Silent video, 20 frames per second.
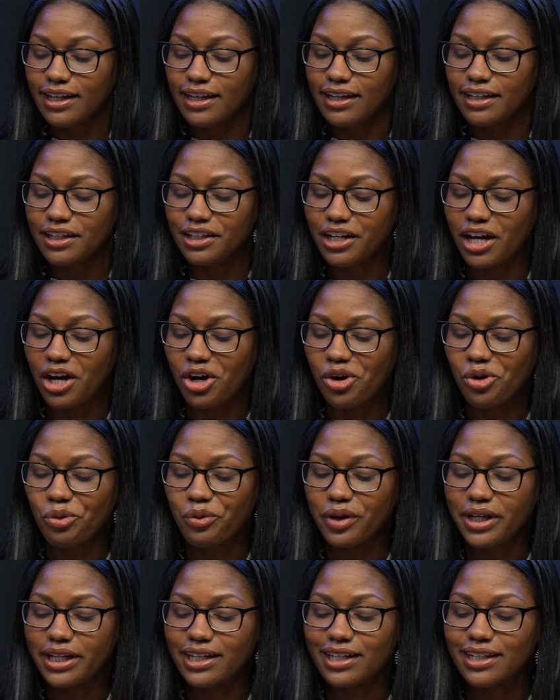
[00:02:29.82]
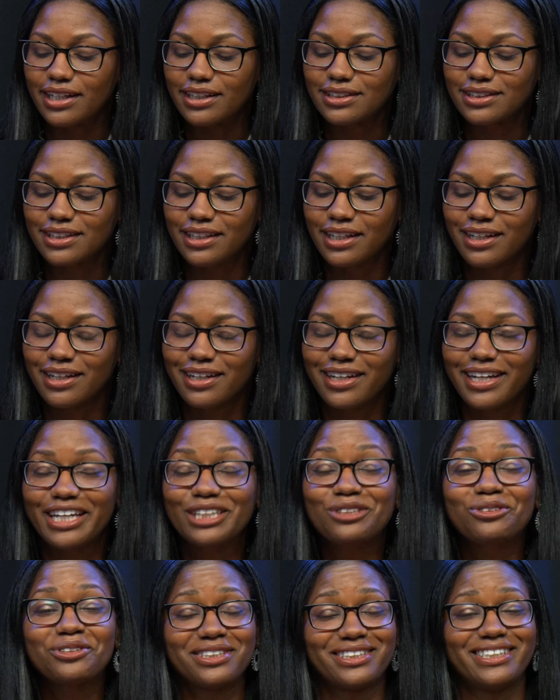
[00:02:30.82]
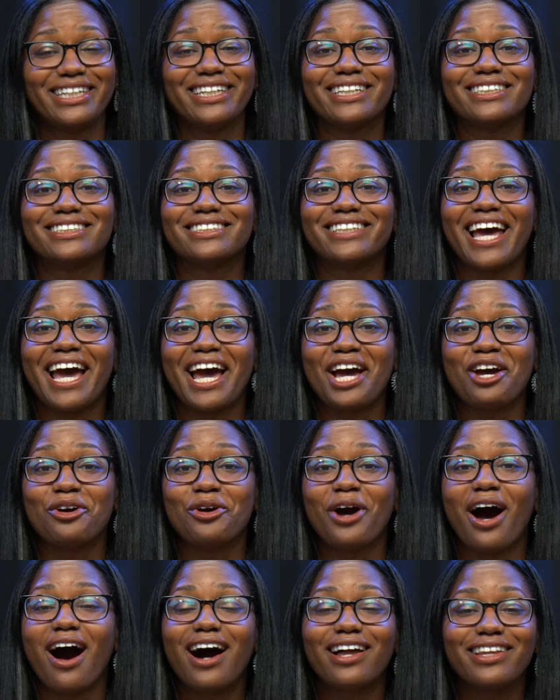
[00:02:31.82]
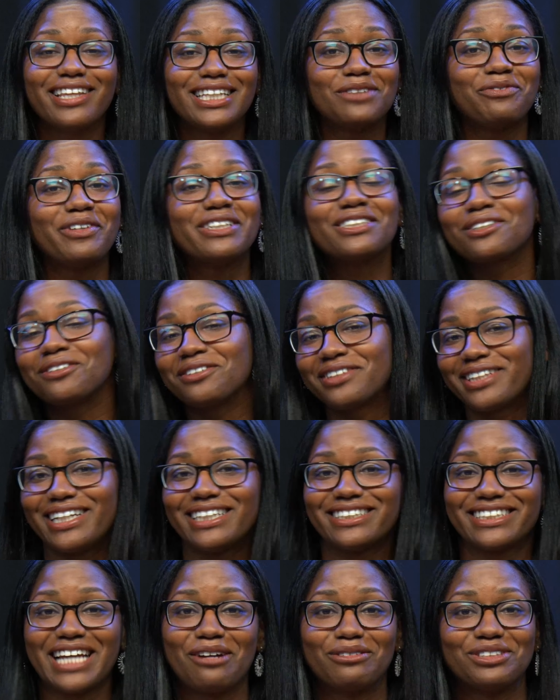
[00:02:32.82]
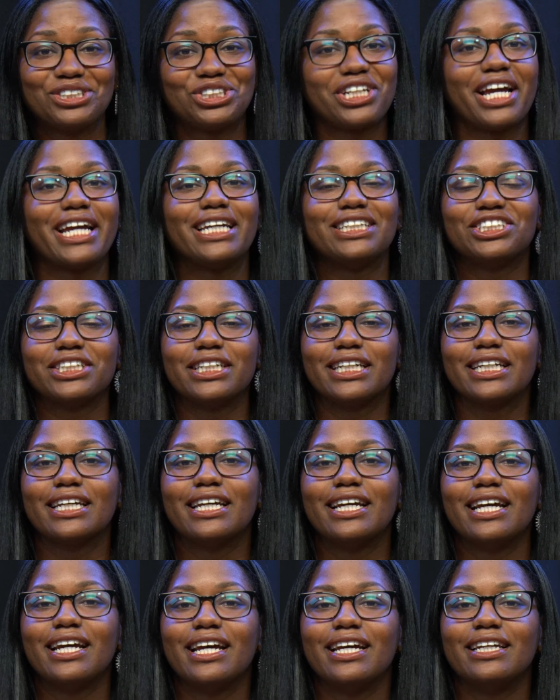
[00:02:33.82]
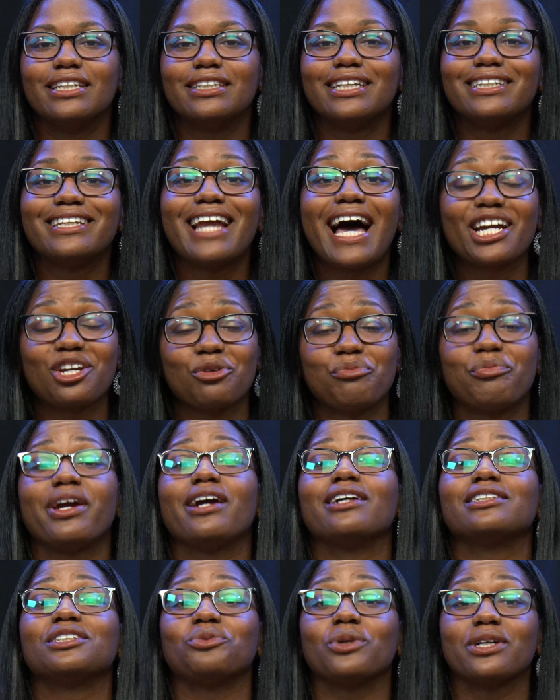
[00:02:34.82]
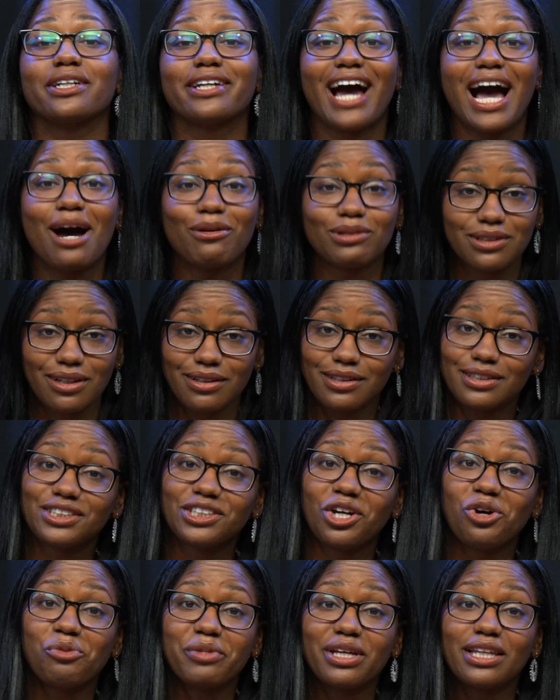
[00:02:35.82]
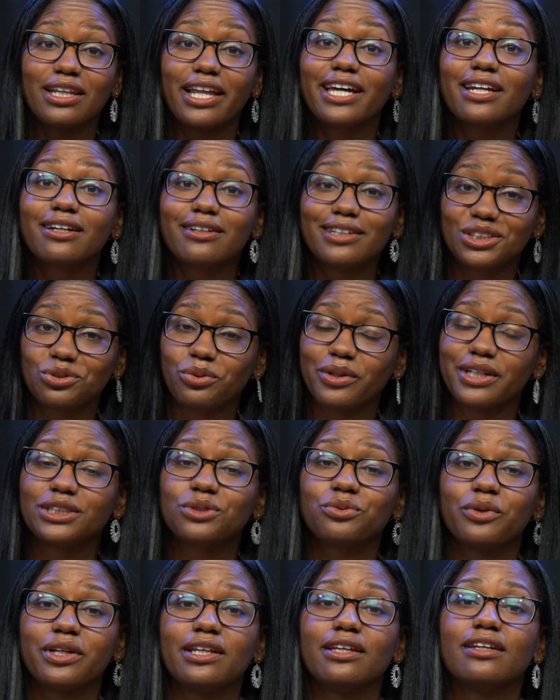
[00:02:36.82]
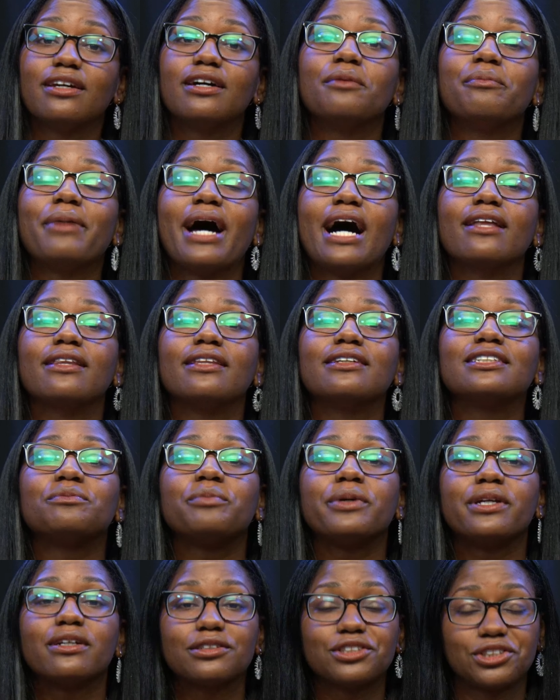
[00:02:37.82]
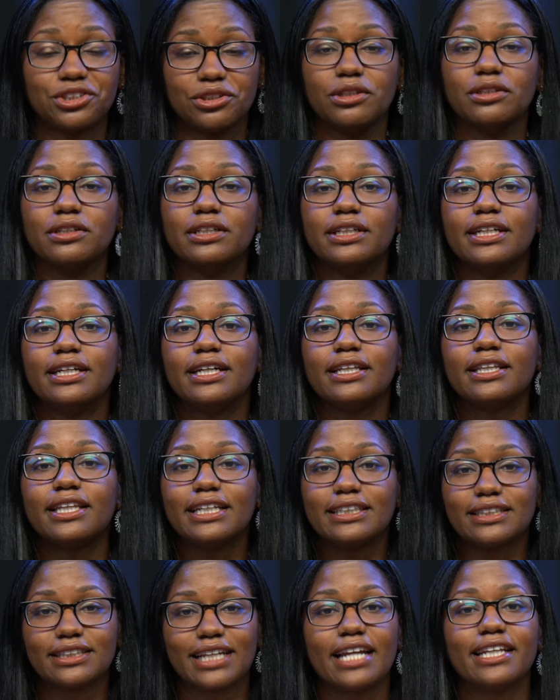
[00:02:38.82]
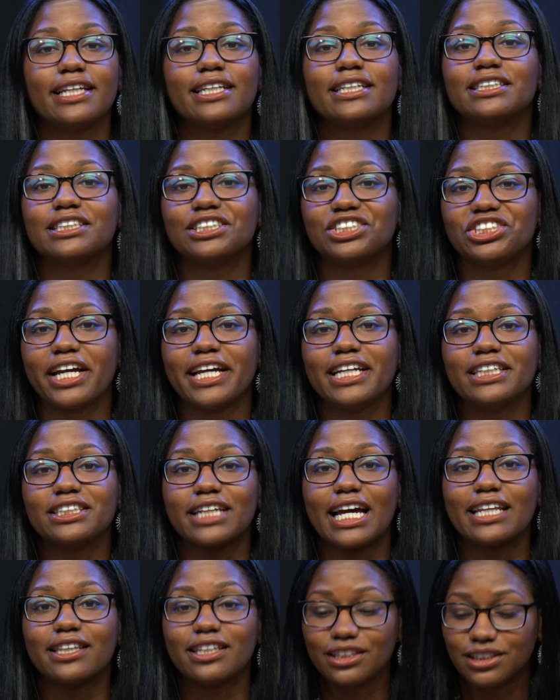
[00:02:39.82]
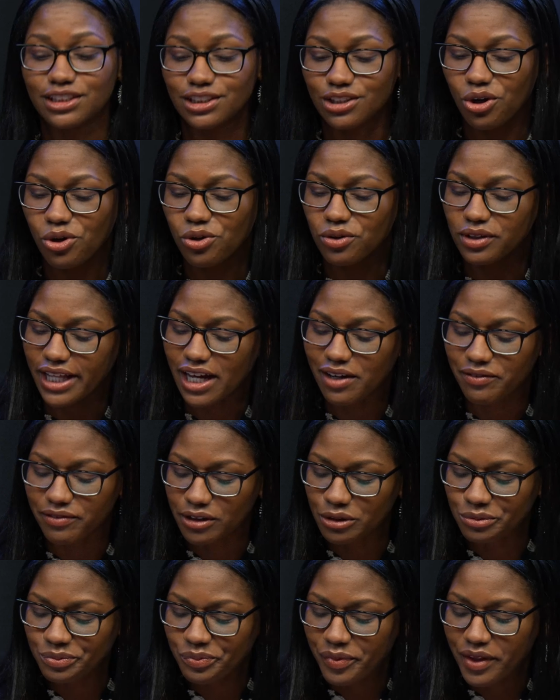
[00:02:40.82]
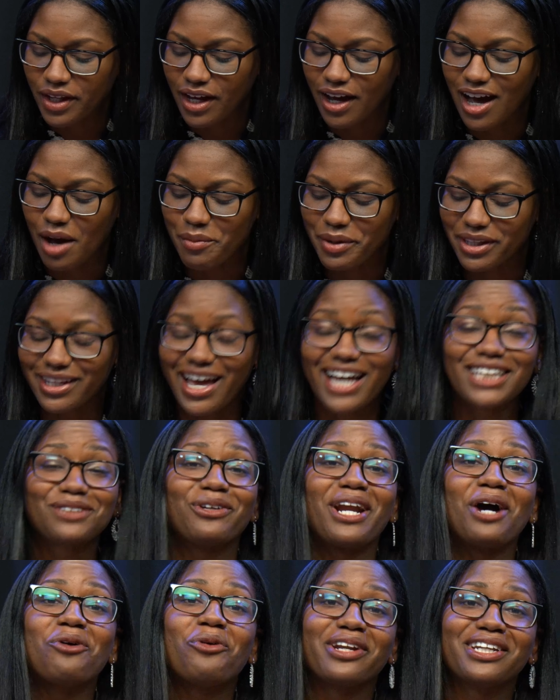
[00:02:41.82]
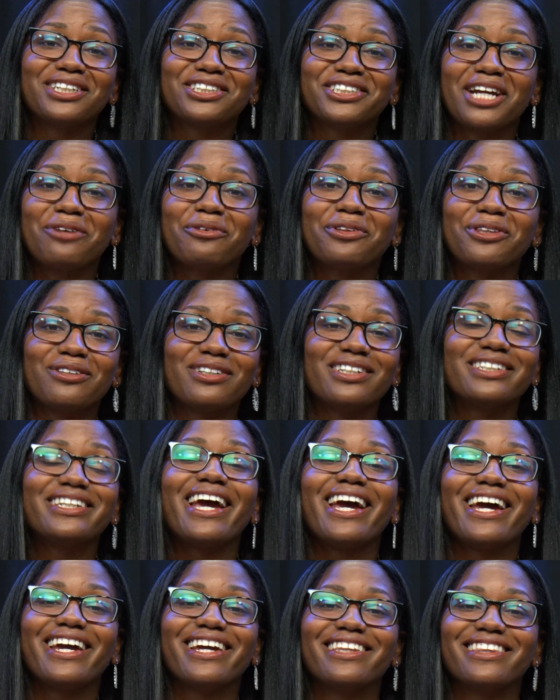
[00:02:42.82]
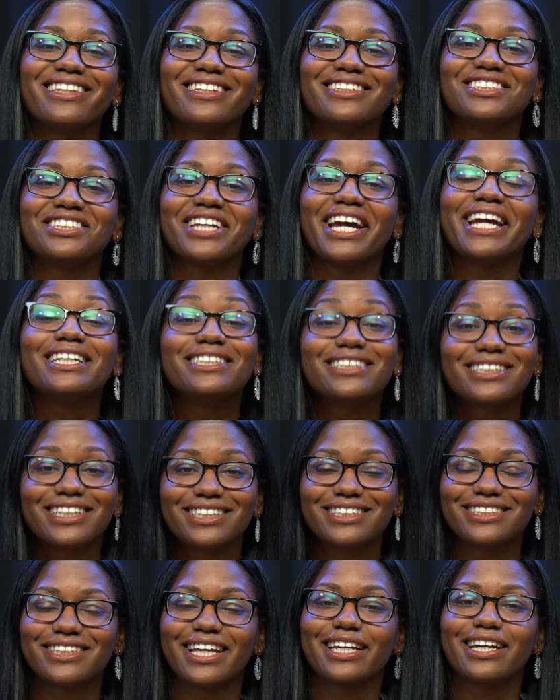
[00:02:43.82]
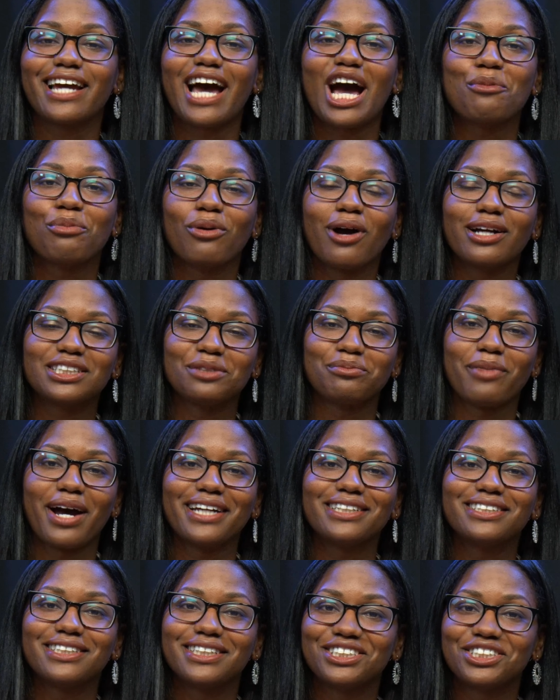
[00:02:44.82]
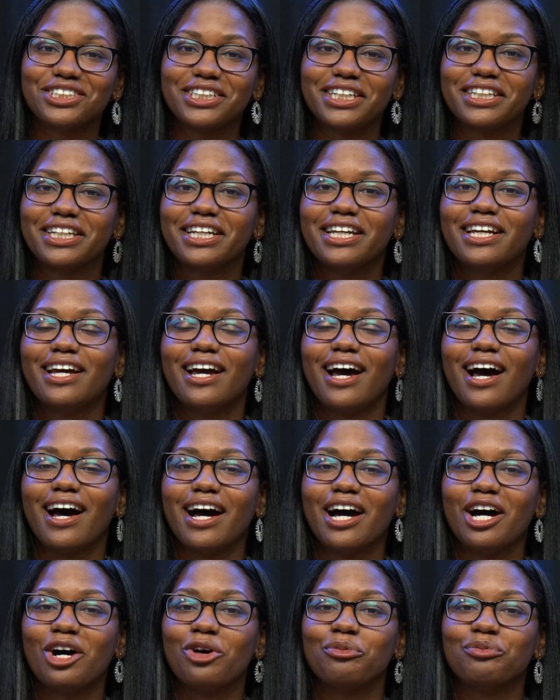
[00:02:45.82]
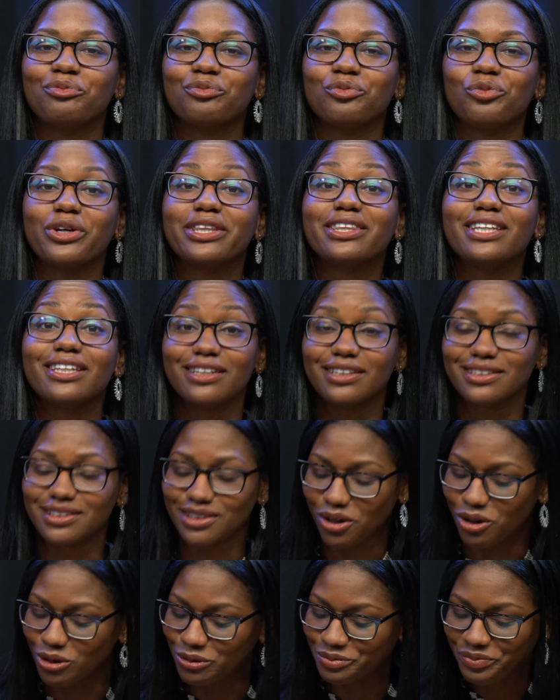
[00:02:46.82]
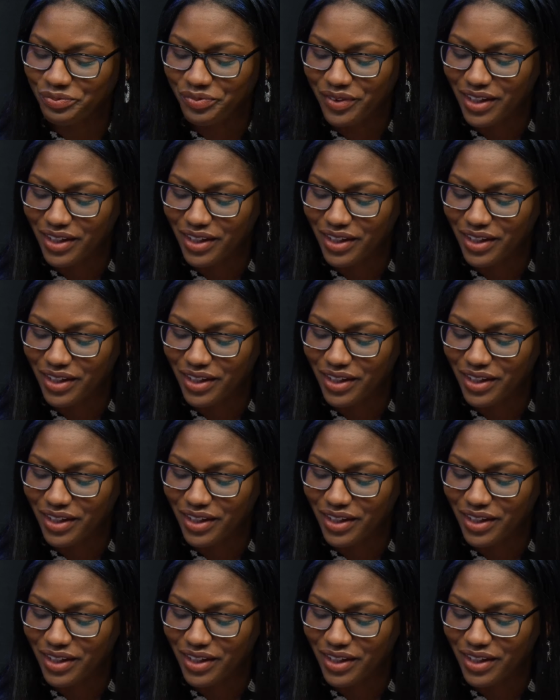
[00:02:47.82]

you know, what is interesting is that all these physical things I was changing did not compare to what God was going to show me later in 2020 about the spiritual things that I needed to change at the soul level. Um, and that's what I want to share with you today the changes that God brought to my attention um, within the soul.